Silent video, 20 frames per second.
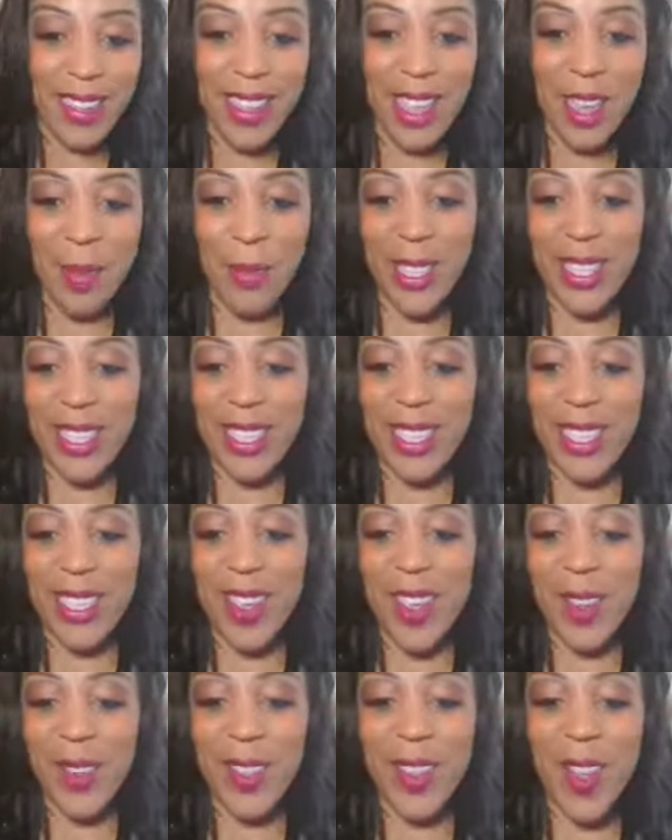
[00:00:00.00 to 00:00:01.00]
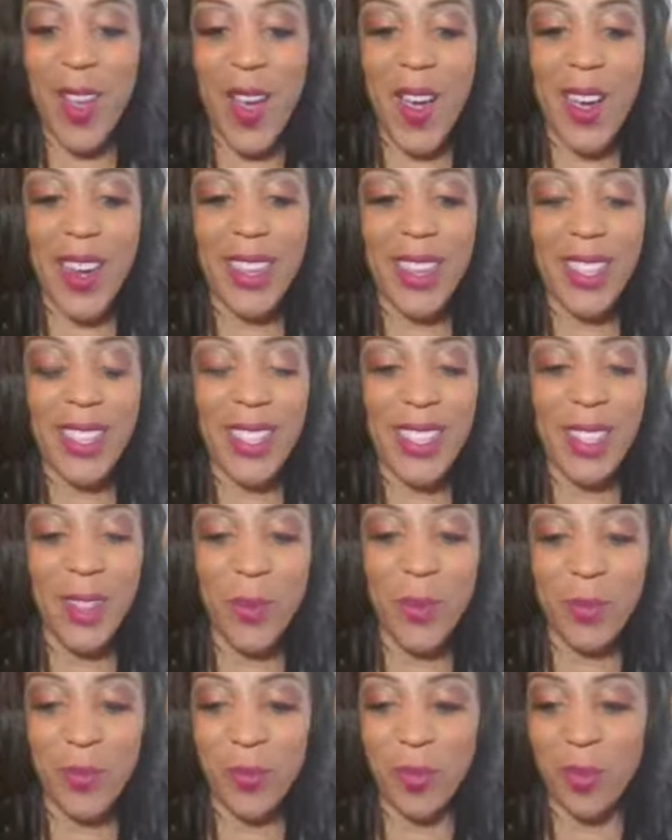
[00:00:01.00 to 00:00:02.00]
Let me see those hearts.
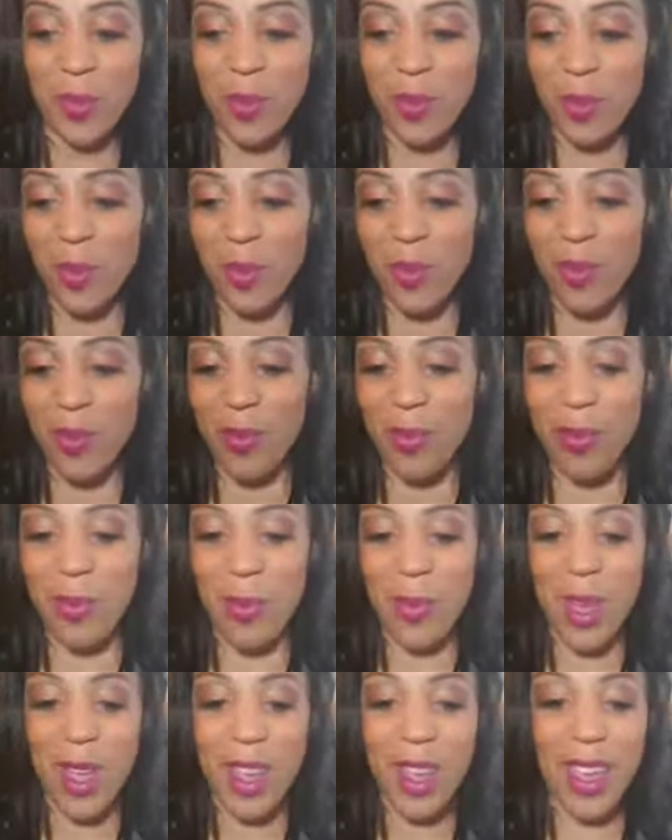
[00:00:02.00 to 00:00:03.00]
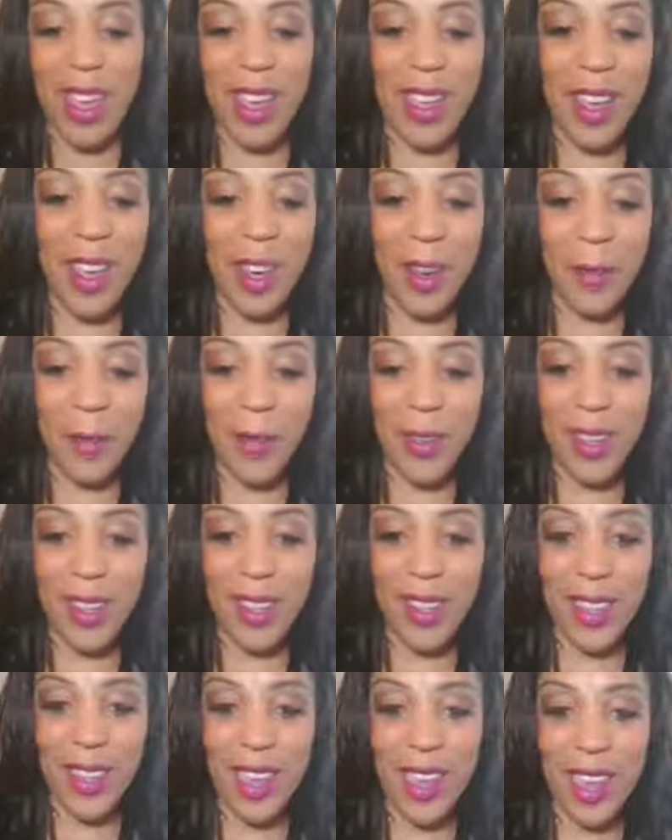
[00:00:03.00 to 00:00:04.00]
How y'all
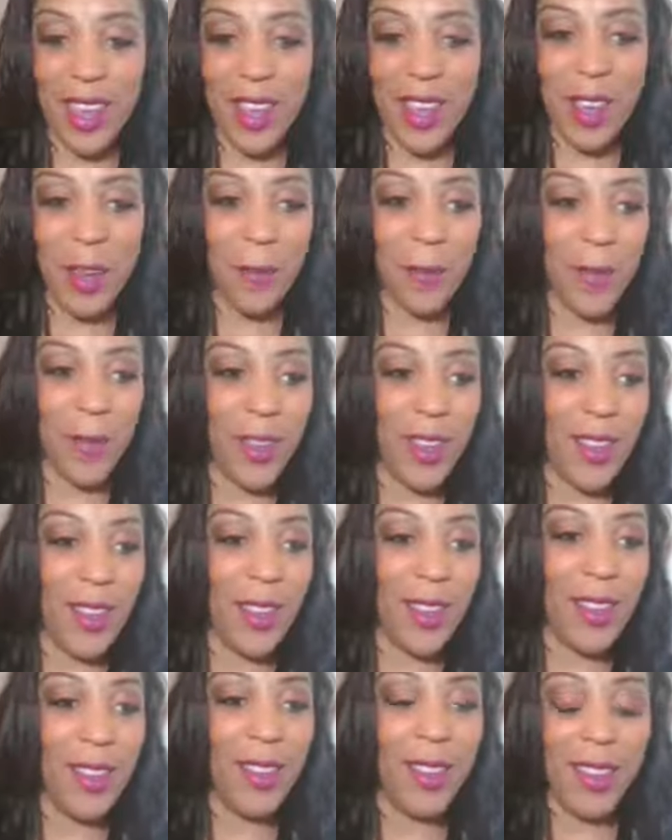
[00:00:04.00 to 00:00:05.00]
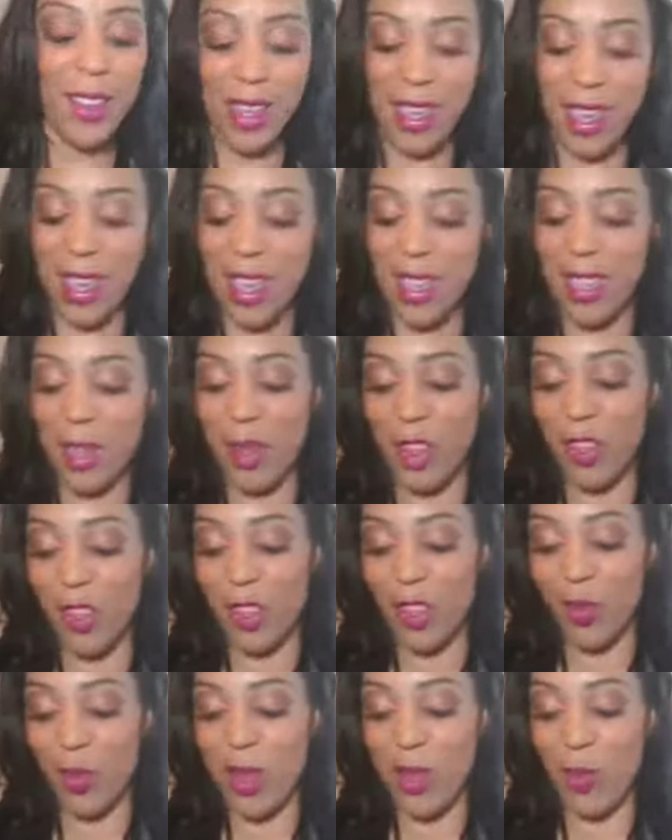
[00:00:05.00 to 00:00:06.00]
feeling? How y'all feeling? Let me
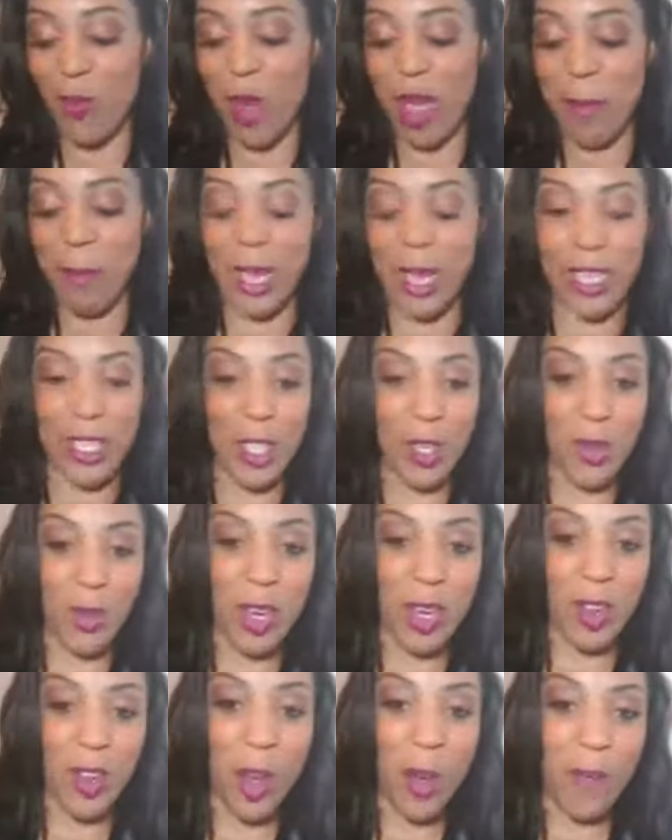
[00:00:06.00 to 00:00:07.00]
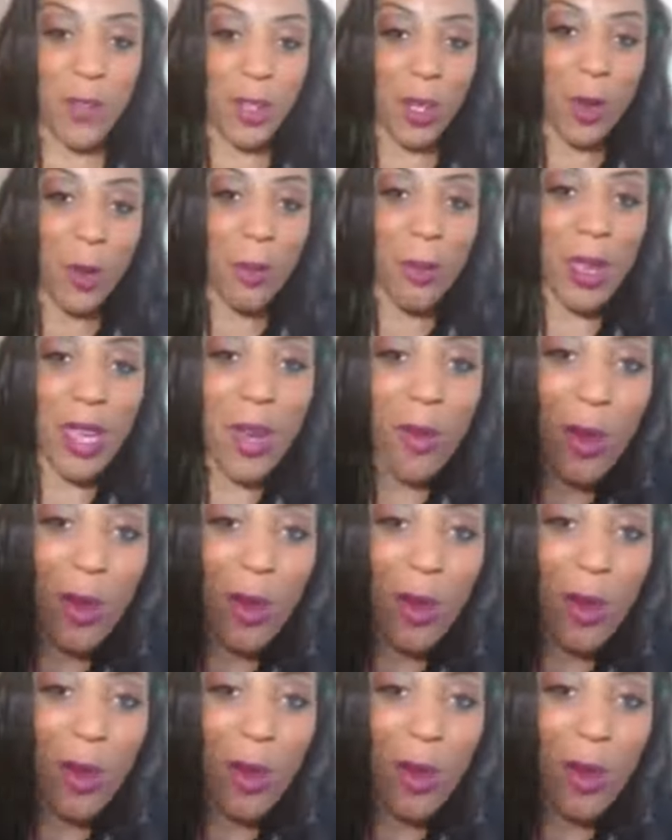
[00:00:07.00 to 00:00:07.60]
just rewipe my screen off a little bit.